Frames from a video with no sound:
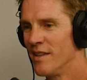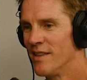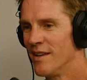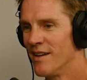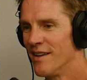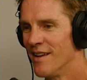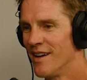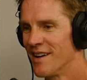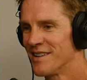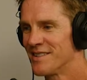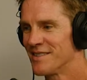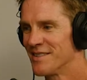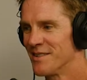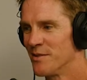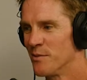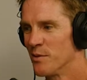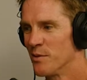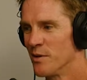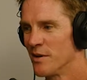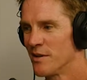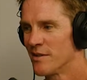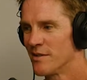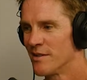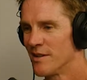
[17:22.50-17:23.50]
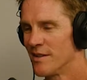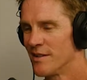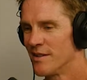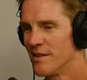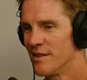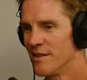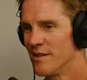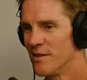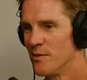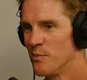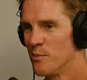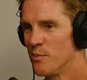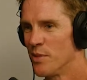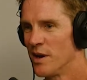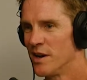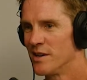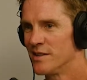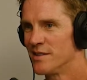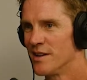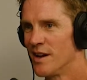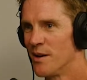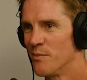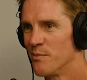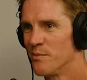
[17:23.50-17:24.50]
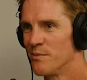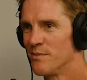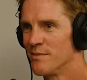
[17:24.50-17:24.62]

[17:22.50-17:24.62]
that actually works at the bike shop.